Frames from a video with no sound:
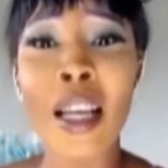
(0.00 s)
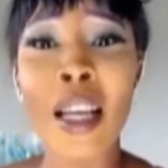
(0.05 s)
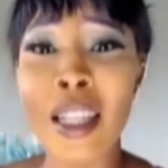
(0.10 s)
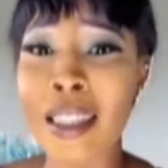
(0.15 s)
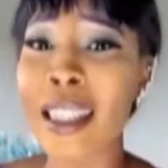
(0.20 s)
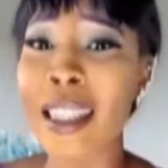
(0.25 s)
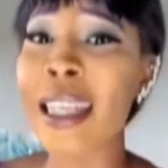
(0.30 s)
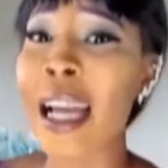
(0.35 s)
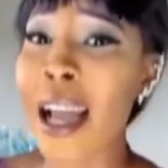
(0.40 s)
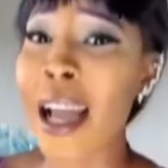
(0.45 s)

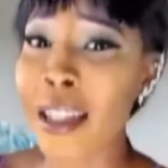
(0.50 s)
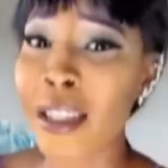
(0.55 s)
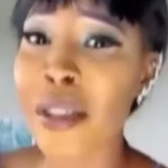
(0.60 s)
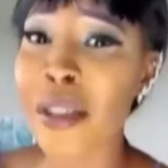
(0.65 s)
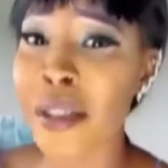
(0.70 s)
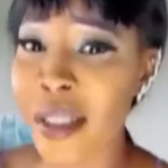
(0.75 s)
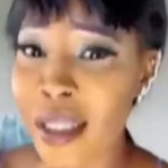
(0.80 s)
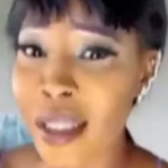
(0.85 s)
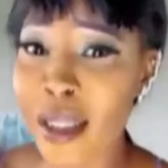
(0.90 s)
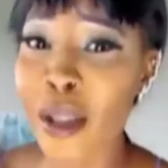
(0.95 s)
the
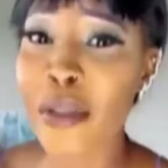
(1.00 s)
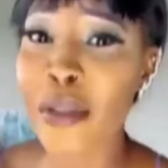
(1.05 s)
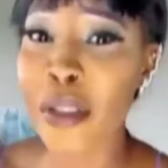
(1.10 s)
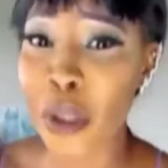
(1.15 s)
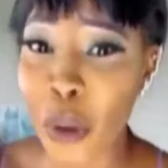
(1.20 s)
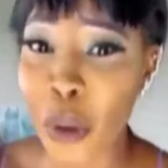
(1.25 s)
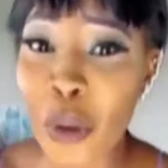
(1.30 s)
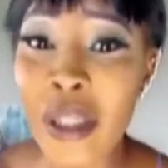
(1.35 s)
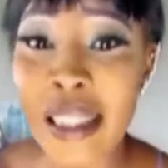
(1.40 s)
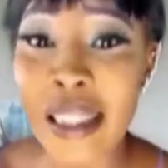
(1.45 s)
characteristics of a
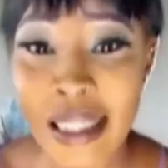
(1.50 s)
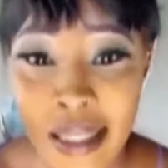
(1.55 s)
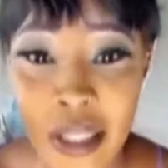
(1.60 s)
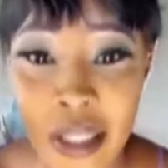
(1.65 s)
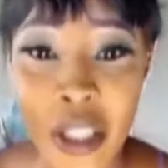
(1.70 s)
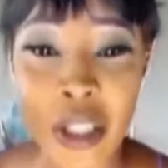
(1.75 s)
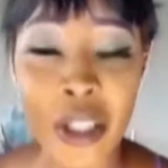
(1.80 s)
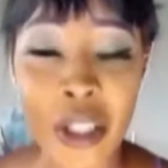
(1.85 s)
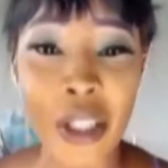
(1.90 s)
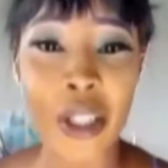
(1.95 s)
good
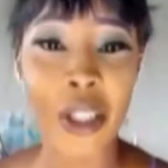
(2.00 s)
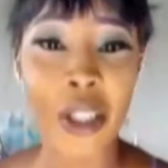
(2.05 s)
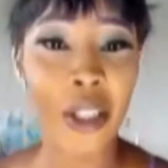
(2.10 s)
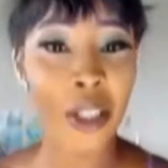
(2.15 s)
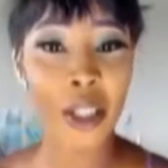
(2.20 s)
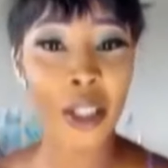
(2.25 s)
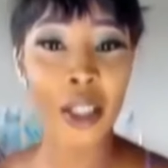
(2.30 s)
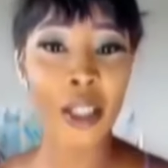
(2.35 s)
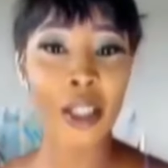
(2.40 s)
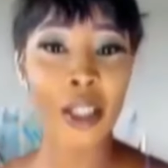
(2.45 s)
leader.
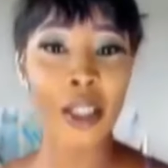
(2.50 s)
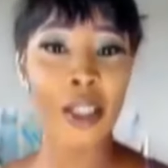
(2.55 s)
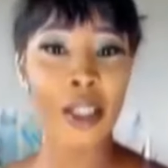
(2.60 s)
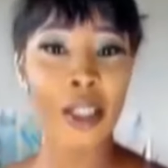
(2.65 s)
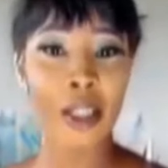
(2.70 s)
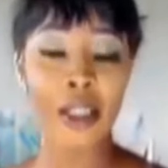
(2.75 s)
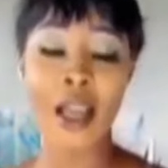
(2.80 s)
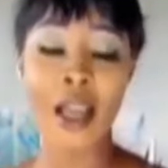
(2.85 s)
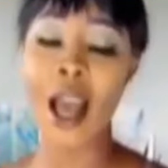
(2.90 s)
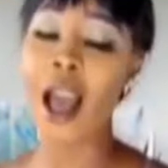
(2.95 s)

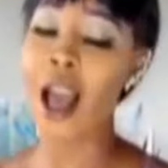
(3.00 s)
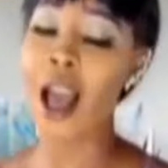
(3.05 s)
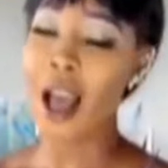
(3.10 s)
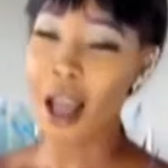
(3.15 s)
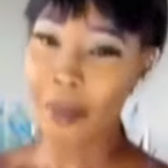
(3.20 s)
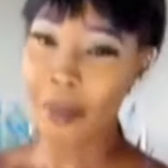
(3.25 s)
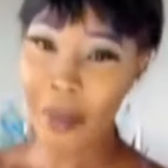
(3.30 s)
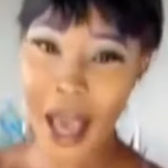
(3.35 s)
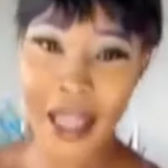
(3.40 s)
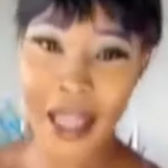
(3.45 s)

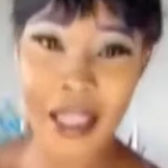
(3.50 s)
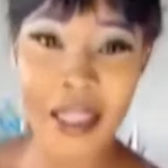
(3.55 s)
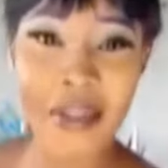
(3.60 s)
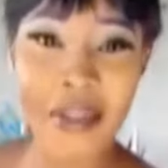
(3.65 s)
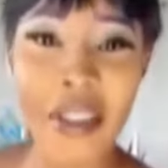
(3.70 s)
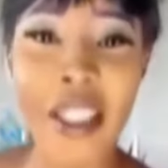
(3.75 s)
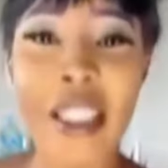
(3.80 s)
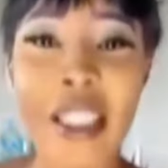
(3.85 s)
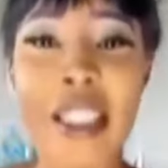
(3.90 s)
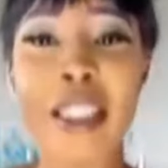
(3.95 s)
May I leave
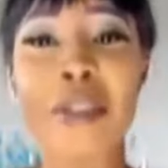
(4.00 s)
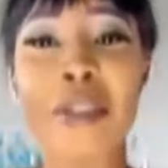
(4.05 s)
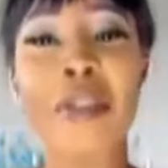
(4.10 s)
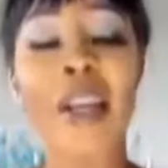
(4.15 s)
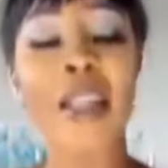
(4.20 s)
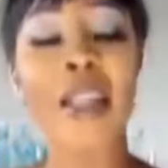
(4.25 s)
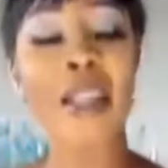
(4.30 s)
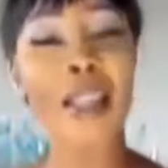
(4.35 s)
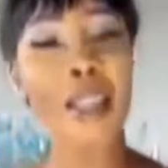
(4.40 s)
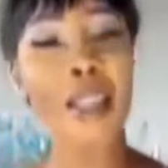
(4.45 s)
English
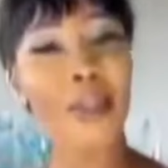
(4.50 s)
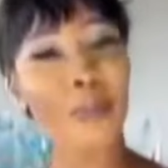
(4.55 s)
first?